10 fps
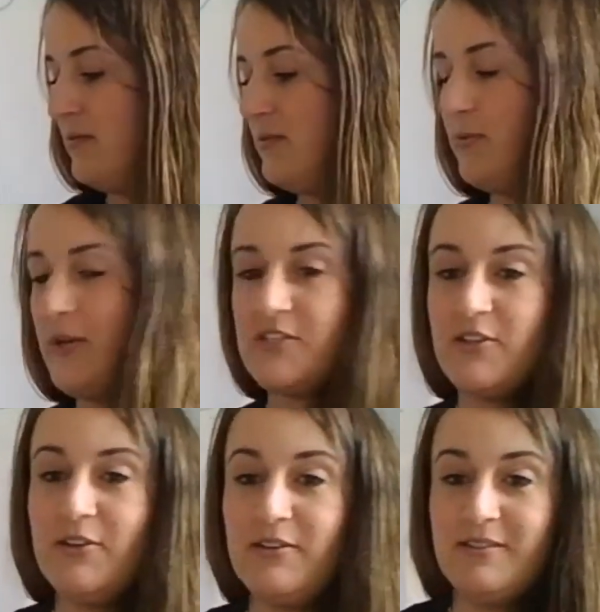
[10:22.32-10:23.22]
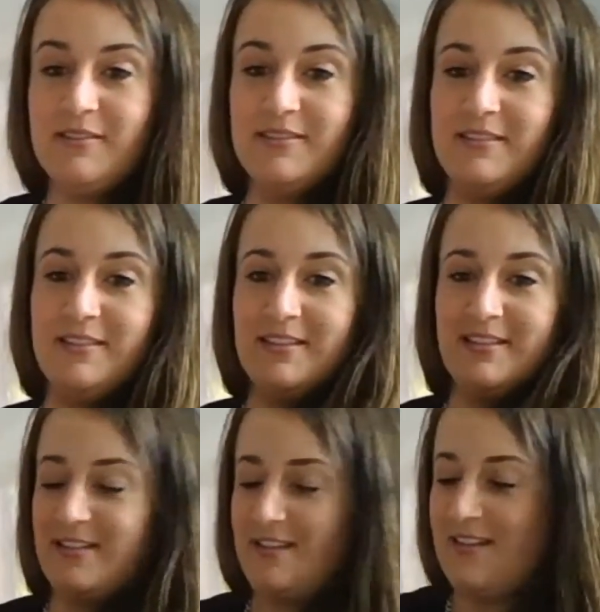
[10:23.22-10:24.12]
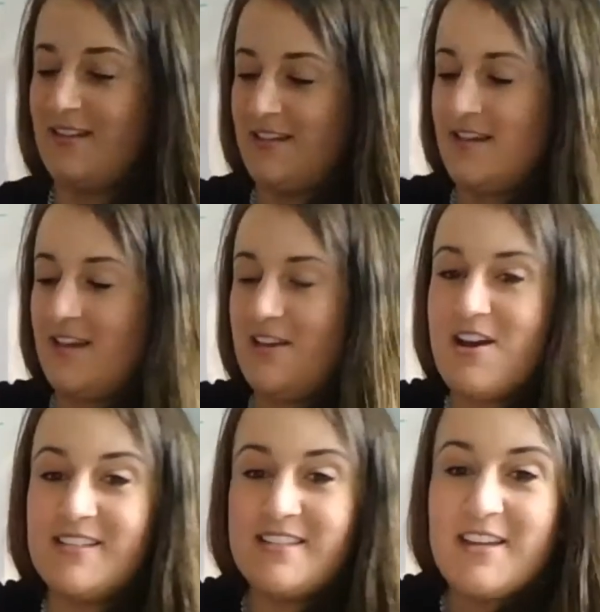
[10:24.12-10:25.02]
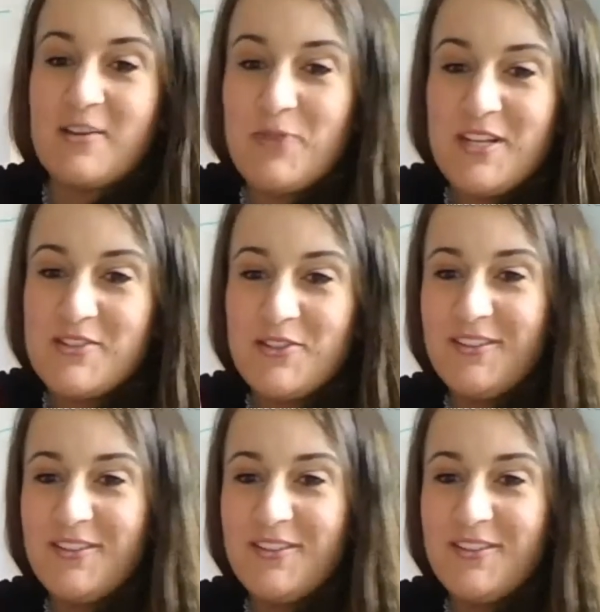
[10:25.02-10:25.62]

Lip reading: wetsuit, a nice thick wetsuit